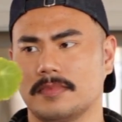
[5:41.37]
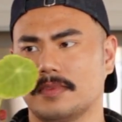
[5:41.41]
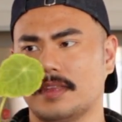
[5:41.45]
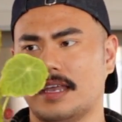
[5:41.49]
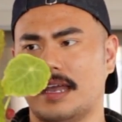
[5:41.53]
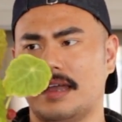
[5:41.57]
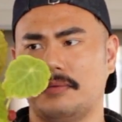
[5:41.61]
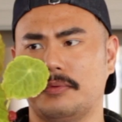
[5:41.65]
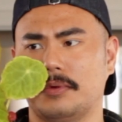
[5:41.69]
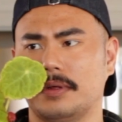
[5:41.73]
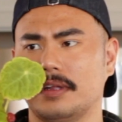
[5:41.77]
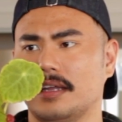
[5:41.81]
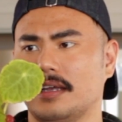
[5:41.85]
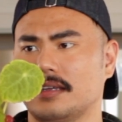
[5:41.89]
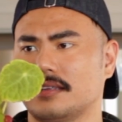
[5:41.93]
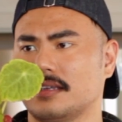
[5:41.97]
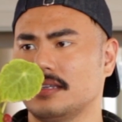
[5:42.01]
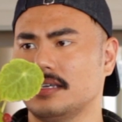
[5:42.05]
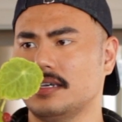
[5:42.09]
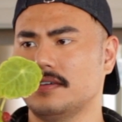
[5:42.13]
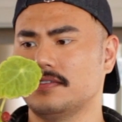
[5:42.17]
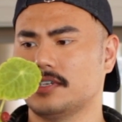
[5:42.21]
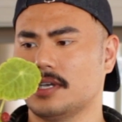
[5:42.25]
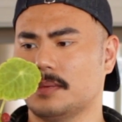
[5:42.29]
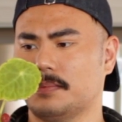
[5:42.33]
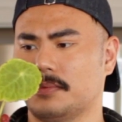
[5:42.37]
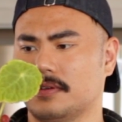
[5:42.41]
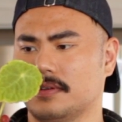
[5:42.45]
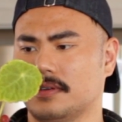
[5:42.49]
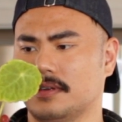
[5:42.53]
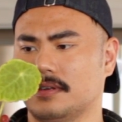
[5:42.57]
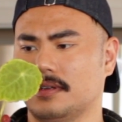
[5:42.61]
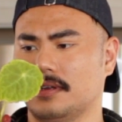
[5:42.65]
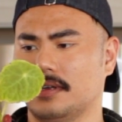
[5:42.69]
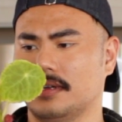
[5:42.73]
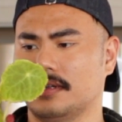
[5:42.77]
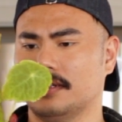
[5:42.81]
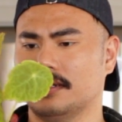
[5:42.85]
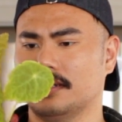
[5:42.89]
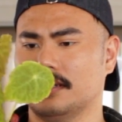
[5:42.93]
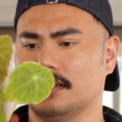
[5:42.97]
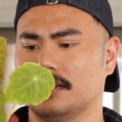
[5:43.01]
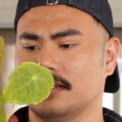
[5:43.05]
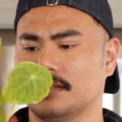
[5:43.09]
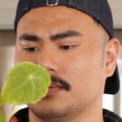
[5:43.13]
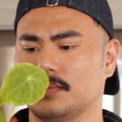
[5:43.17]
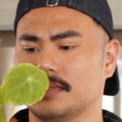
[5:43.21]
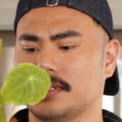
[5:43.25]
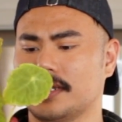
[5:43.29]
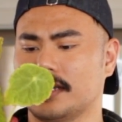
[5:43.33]
I really like the leaf shape of it, and
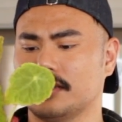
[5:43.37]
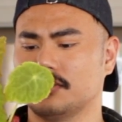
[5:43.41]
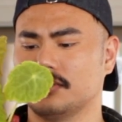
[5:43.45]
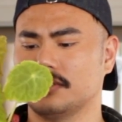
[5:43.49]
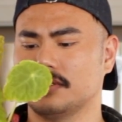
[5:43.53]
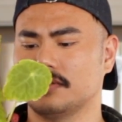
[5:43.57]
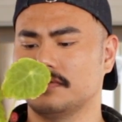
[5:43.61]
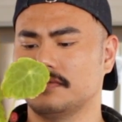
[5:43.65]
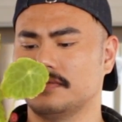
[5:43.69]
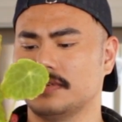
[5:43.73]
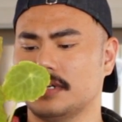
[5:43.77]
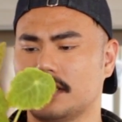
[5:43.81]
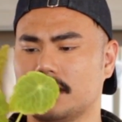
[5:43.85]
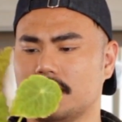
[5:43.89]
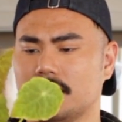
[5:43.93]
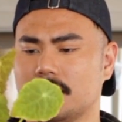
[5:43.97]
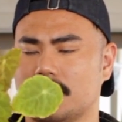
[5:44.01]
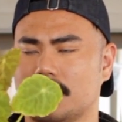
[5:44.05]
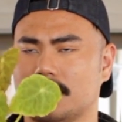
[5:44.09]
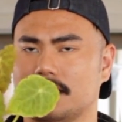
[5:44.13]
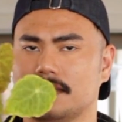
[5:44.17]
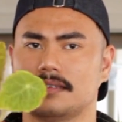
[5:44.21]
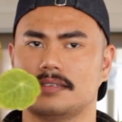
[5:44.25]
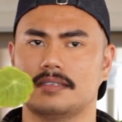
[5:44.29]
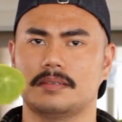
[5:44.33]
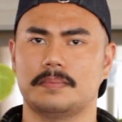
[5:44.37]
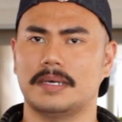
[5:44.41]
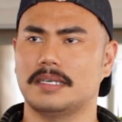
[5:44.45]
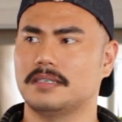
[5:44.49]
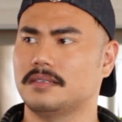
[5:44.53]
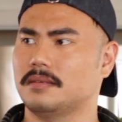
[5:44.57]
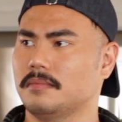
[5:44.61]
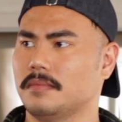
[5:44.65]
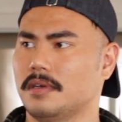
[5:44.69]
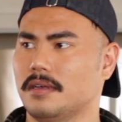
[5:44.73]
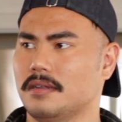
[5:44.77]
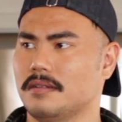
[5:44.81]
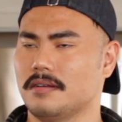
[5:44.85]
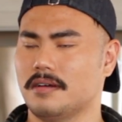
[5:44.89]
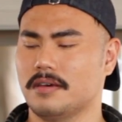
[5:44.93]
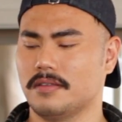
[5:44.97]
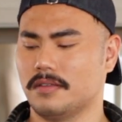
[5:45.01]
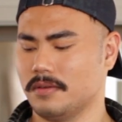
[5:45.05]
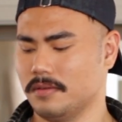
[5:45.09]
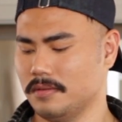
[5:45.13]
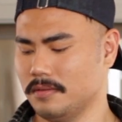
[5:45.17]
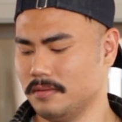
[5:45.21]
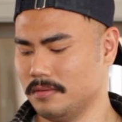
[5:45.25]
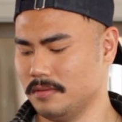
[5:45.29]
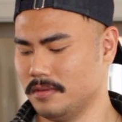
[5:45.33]
this one's actually a very nice specimen.
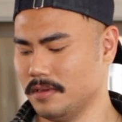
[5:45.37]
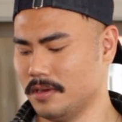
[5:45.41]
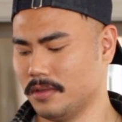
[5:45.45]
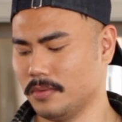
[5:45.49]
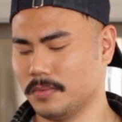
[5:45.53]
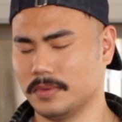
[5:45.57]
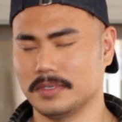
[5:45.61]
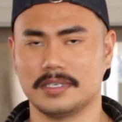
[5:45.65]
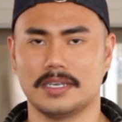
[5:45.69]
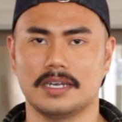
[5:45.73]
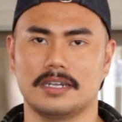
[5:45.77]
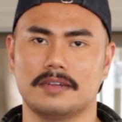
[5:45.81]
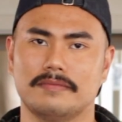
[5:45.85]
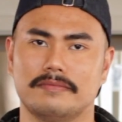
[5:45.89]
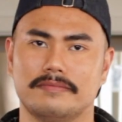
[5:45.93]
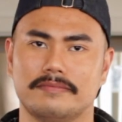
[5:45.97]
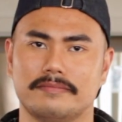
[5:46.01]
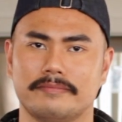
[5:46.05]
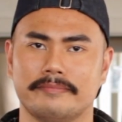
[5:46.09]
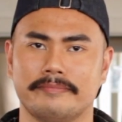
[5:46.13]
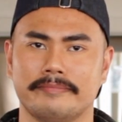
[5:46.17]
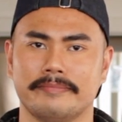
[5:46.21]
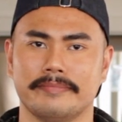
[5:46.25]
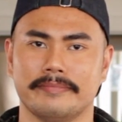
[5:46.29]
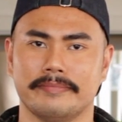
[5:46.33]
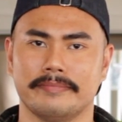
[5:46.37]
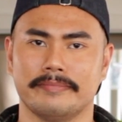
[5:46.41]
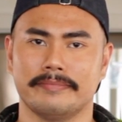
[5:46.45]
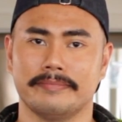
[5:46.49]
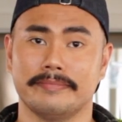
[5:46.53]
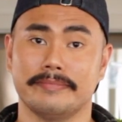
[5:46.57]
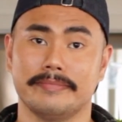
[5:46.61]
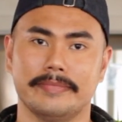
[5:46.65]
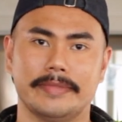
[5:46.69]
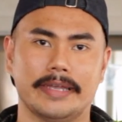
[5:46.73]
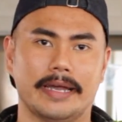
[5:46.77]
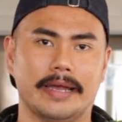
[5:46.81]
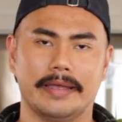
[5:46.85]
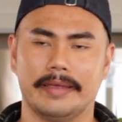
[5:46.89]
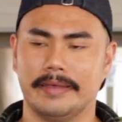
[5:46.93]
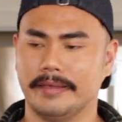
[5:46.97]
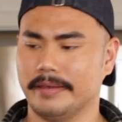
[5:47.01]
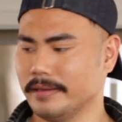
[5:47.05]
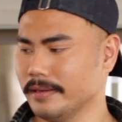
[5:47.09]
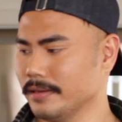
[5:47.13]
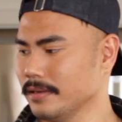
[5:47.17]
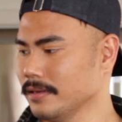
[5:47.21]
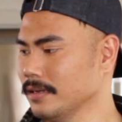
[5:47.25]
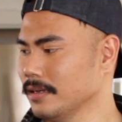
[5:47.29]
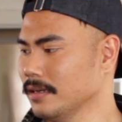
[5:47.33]
The other one's kind of
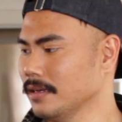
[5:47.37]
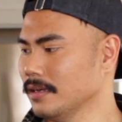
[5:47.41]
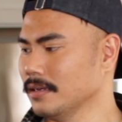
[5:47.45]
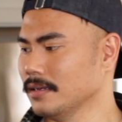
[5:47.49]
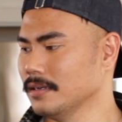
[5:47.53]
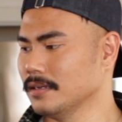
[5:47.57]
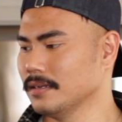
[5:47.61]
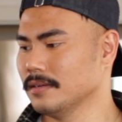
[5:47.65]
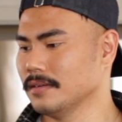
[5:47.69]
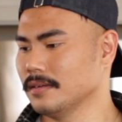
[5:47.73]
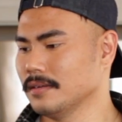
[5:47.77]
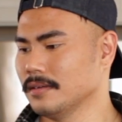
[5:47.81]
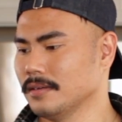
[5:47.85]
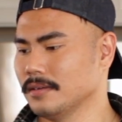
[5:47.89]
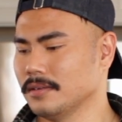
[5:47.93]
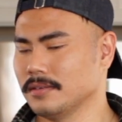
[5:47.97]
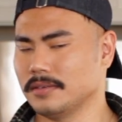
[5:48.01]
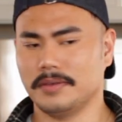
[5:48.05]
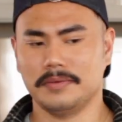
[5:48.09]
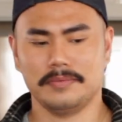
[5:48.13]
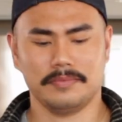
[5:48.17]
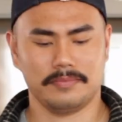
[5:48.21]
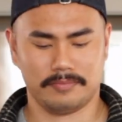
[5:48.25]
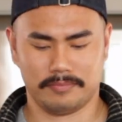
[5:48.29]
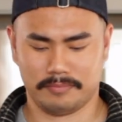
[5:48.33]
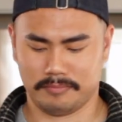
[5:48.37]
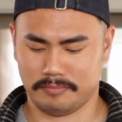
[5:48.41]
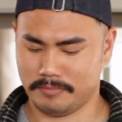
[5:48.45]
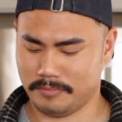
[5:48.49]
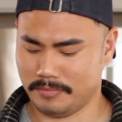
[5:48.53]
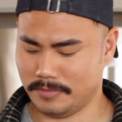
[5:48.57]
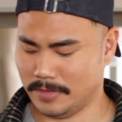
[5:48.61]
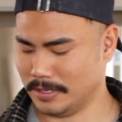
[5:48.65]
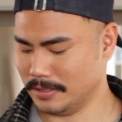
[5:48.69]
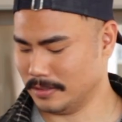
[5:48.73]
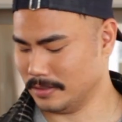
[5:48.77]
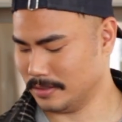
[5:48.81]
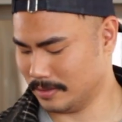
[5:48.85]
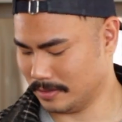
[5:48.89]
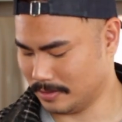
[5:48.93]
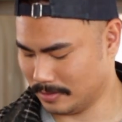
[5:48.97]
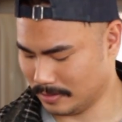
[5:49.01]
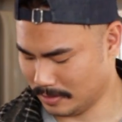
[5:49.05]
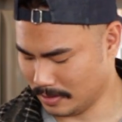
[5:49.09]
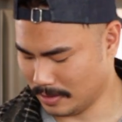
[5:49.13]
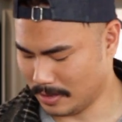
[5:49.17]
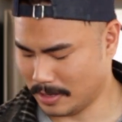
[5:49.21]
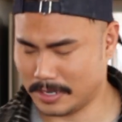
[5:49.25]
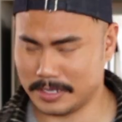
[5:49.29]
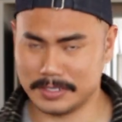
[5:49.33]
dying. Okay, next,
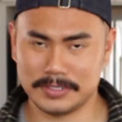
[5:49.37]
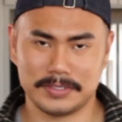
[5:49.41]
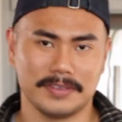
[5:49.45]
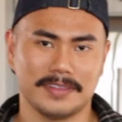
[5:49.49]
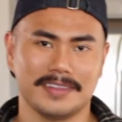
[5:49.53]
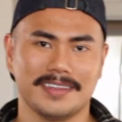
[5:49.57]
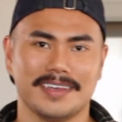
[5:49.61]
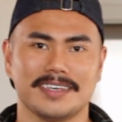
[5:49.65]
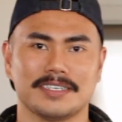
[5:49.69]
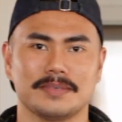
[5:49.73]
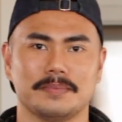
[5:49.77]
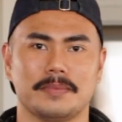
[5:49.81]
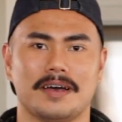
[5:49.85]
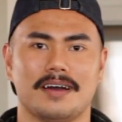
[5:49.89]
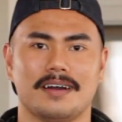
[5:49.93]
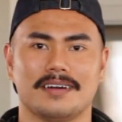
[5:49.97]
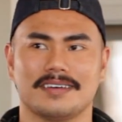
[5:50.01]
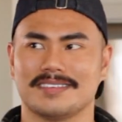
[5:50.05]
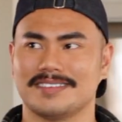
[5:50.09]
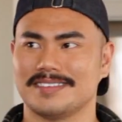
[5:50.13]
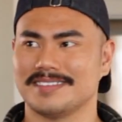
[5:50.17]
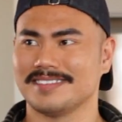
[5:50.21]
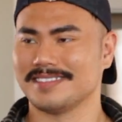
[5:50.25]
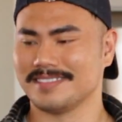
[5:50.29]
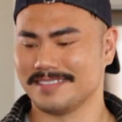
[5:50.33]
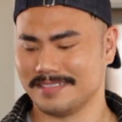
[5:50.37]
on to the next box.